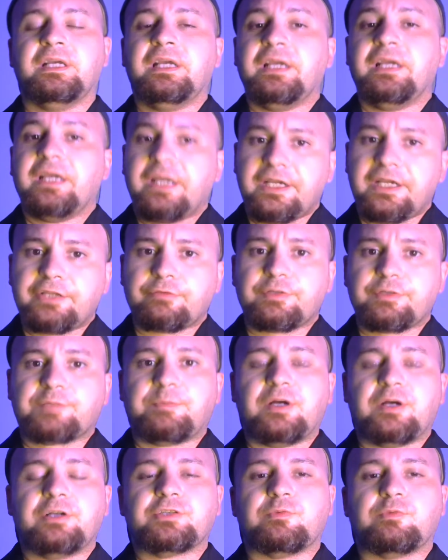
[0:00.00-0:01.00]
And the
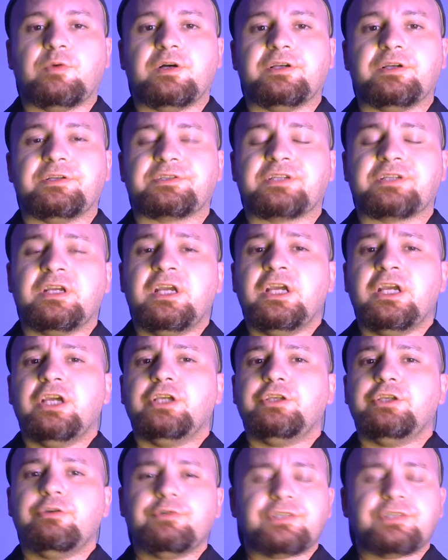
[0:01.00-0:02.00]
response was,
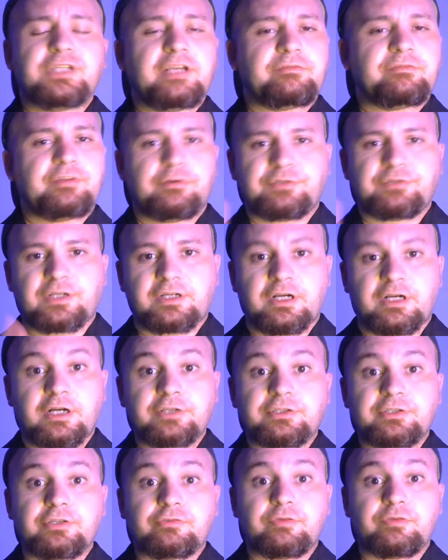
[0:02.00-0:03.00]
usually if there's a
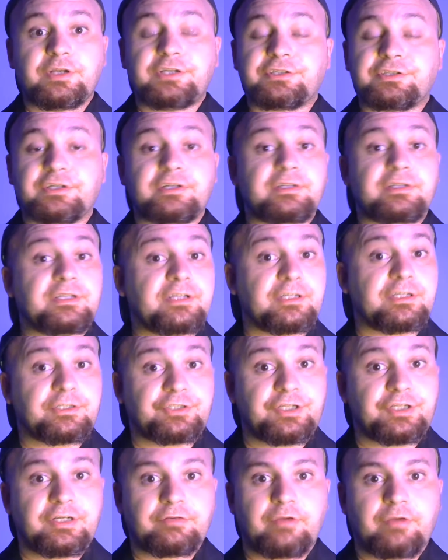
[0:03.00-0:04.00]
concentration in a
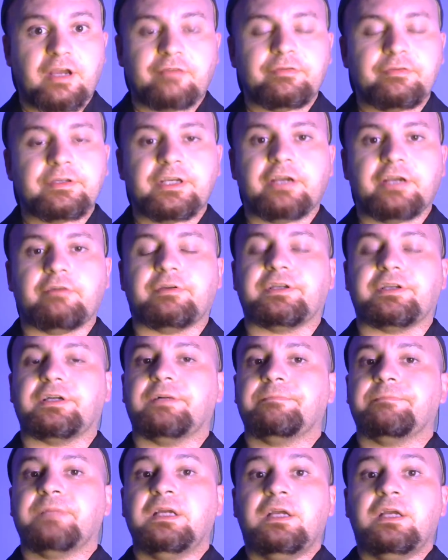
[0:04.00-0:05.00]
geographic area,
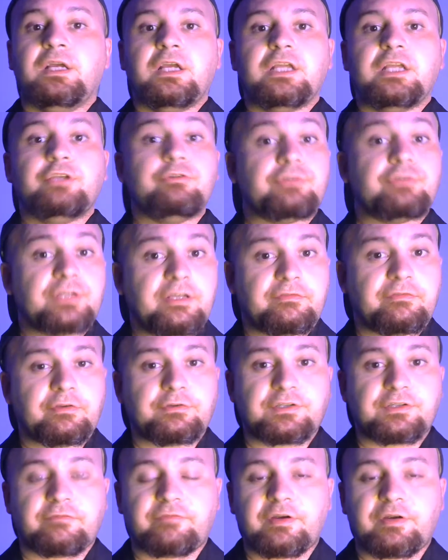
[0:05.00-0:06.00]
usually if there's a
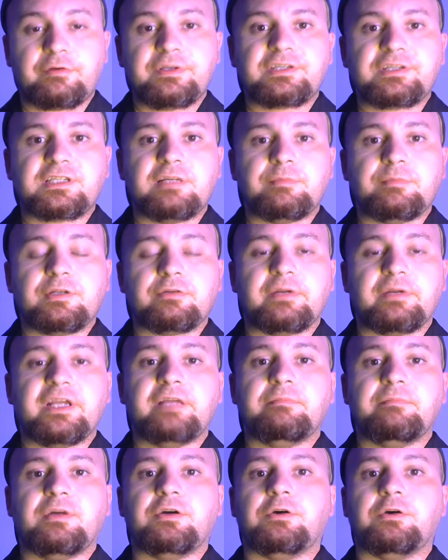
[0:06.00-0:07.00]
very similar
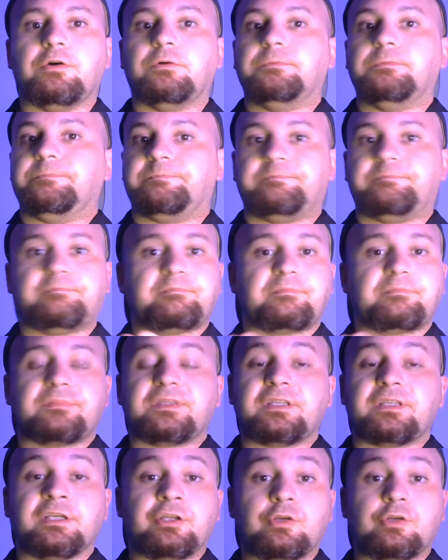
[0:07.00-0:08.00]
MO,
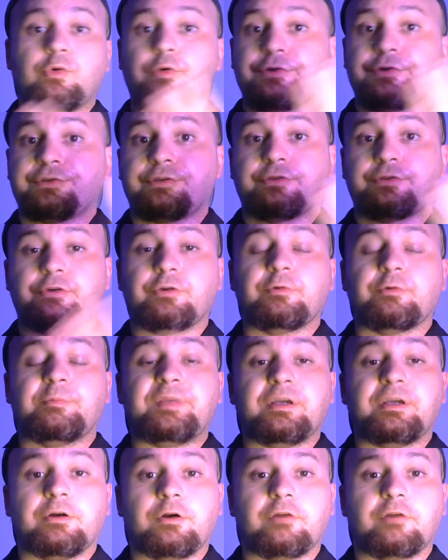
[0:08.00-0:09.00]
and of course the third would be
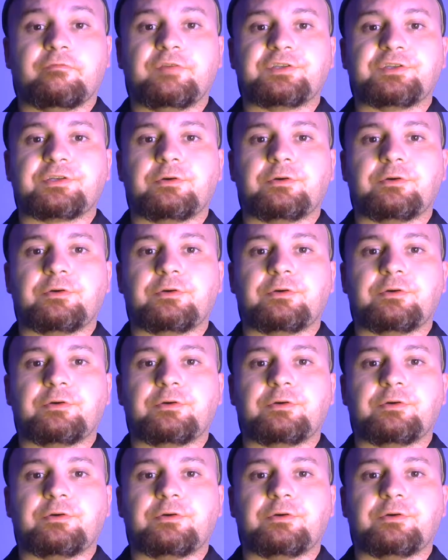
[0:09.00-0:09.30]
hard physical